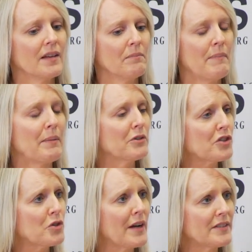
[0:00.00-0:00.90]

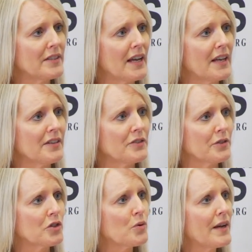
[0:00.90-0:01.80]
members trust us
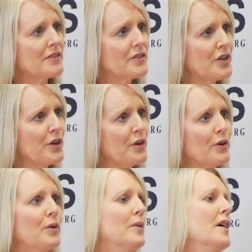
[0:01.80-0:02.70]
or trust
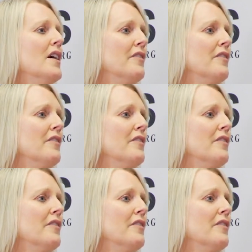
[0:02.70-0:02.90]
you,